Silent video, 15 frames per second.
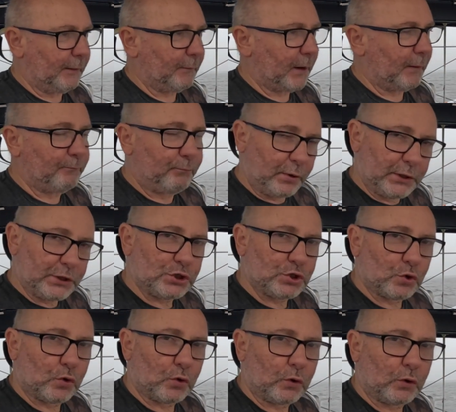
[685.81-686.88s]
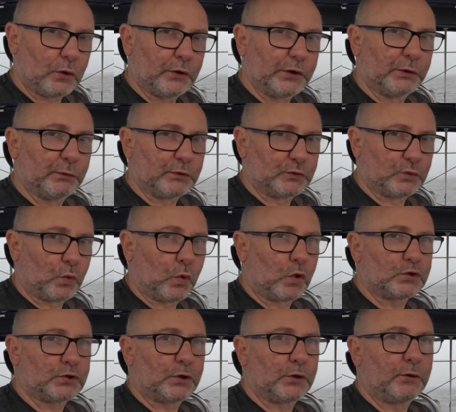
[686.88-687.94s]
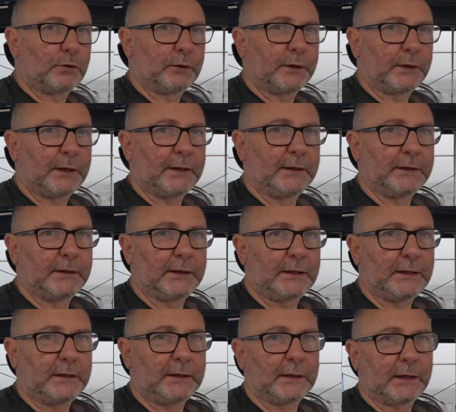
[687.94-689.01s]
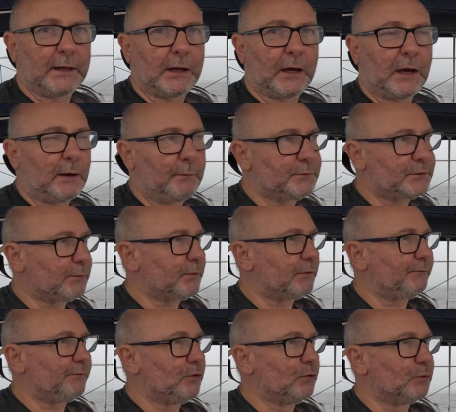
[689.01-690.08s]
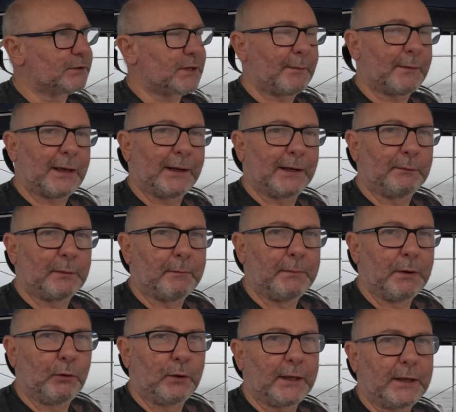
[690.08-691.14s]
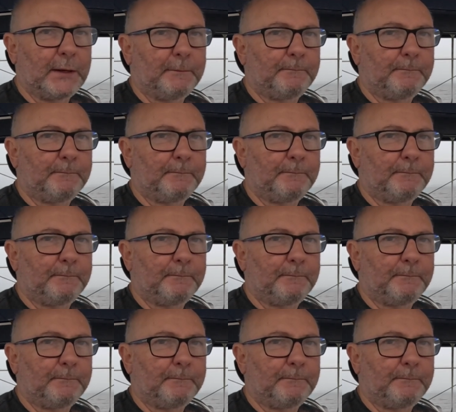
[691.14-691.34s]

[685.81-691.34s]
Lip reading: I'm pretty sure there was water in the carb. Some of the fuel was coming out a little bit milky.